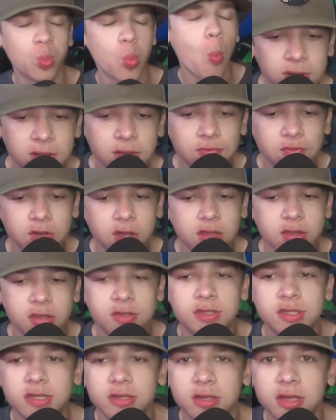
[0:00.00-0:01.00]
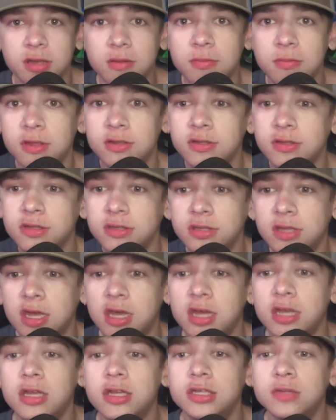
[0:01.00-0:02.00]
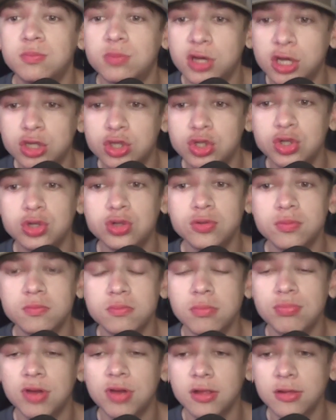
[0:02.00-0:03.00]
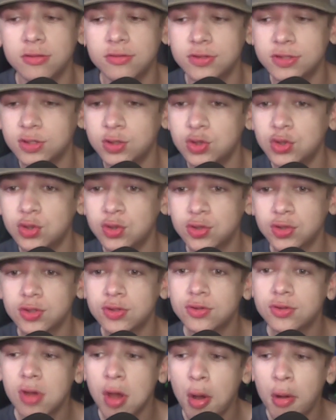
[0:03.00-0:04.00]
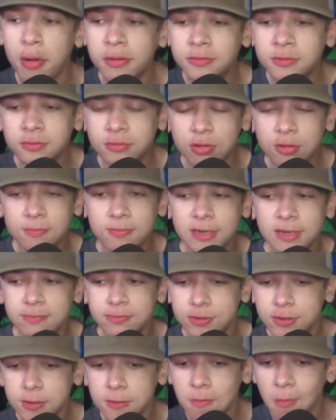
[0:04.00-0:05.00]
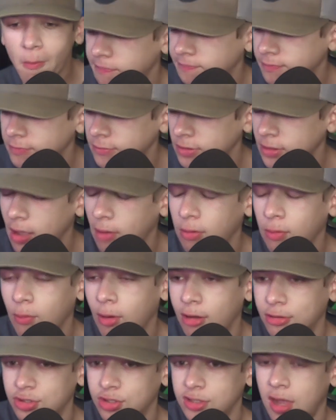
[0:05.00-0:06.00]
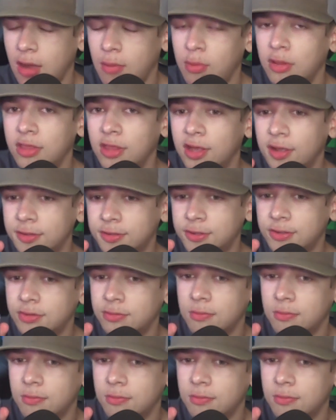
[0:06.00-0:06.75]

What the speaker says: Forgot to say that. This is not sponsored by Little Caesars or Pepsi. And now we wash it down with this.